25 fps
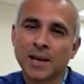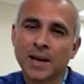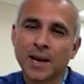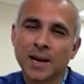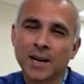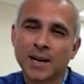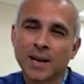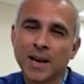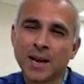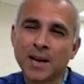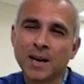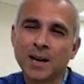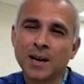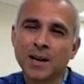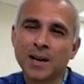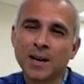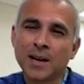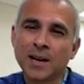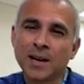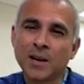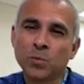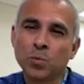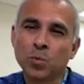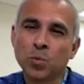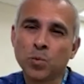and
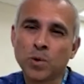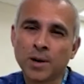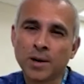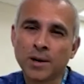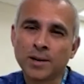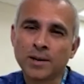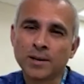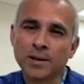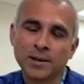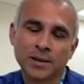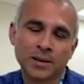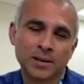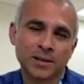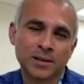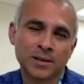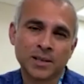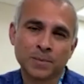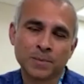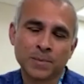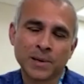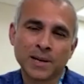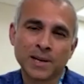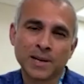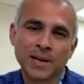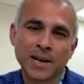AIN1
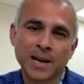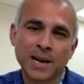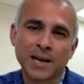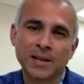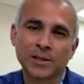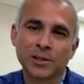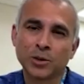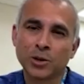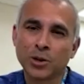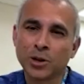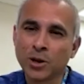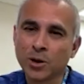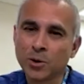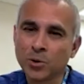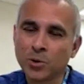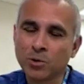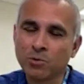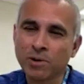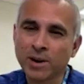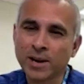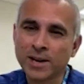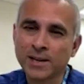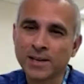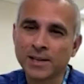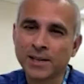typically as
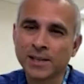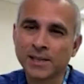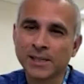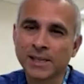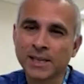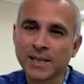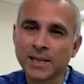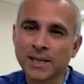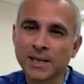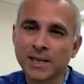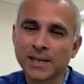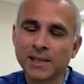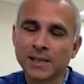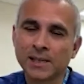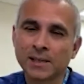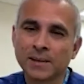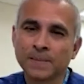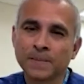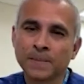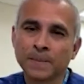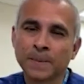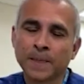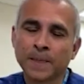low-grade disease.